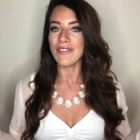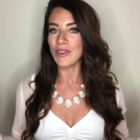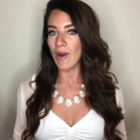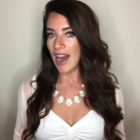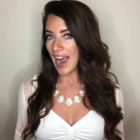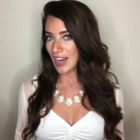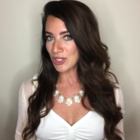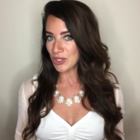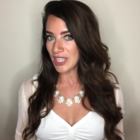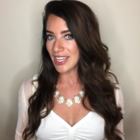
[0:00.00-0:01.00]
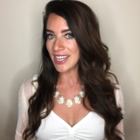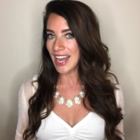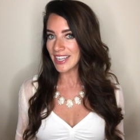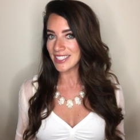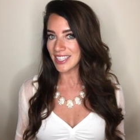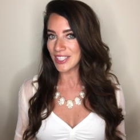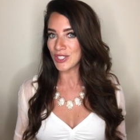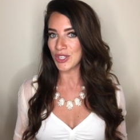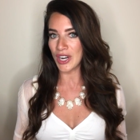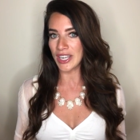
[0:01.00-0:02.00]
if you are actually connected
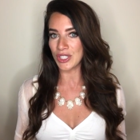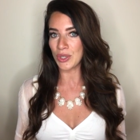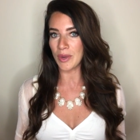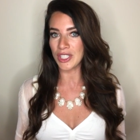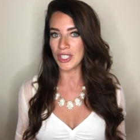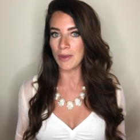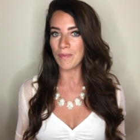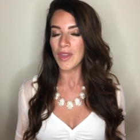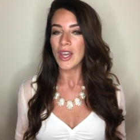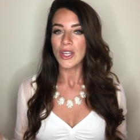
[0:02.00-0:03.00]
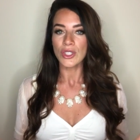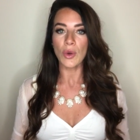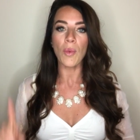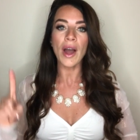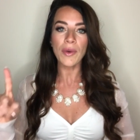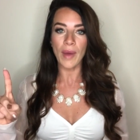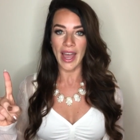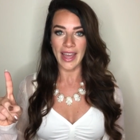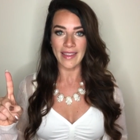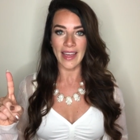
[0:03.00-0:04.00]
to your intuition. So one
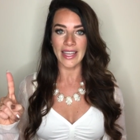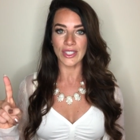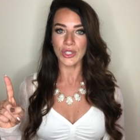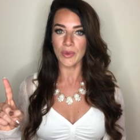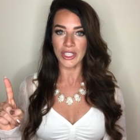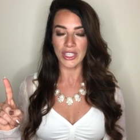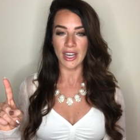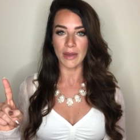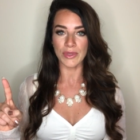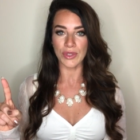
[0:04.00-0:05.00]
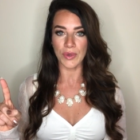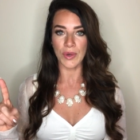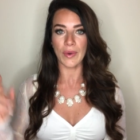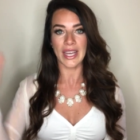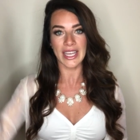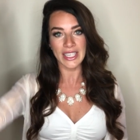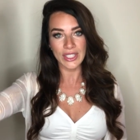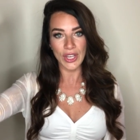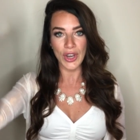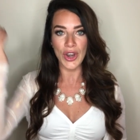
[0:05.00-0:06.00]
way that intuition comes through
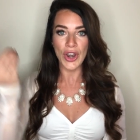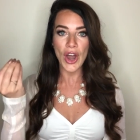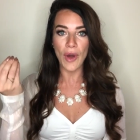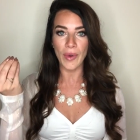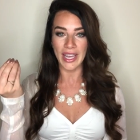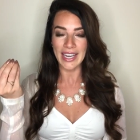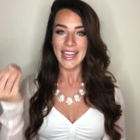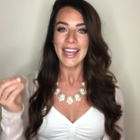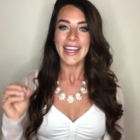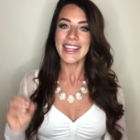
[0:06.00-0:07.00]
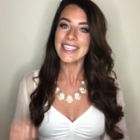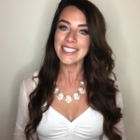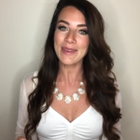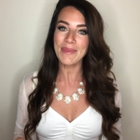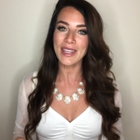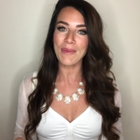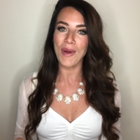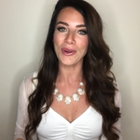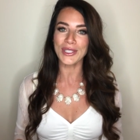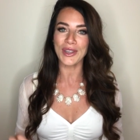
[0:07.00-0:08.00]
is knowing. This can be the
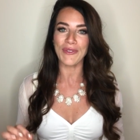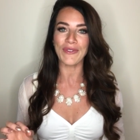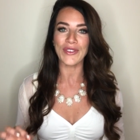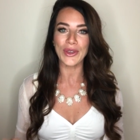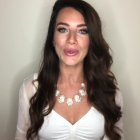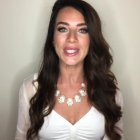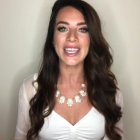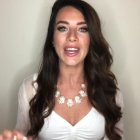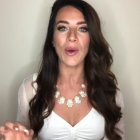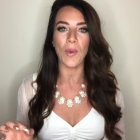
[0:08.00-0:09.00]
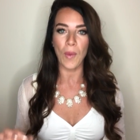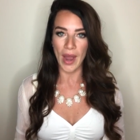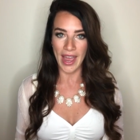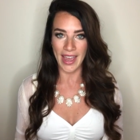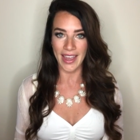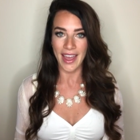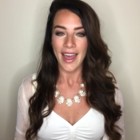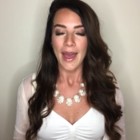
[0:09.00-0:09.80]
most confusing way